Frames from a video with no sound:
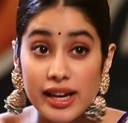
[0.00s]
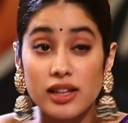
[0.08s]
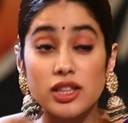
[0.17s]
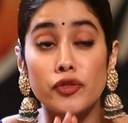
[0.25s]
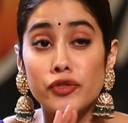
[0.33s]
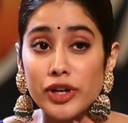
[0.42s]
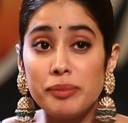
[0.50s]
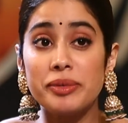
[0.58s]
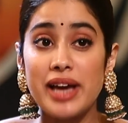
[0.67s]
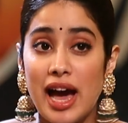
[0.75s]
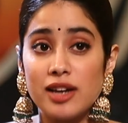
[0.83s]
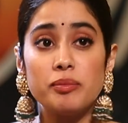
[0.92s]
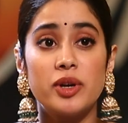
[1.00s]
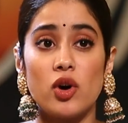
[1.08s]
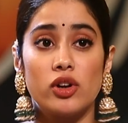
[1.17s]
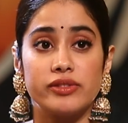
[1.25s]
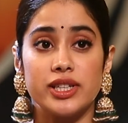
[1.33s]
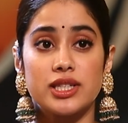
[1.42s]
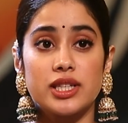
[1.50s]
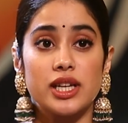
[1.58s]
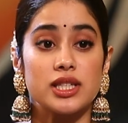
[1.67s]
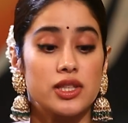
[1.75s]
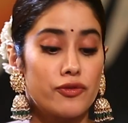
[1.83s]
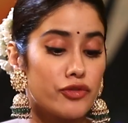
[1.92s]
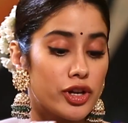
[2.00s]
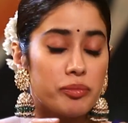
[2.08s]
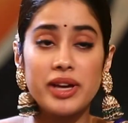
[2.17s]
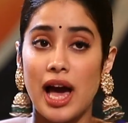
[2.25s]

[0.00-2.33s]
the film can be all of these things. The film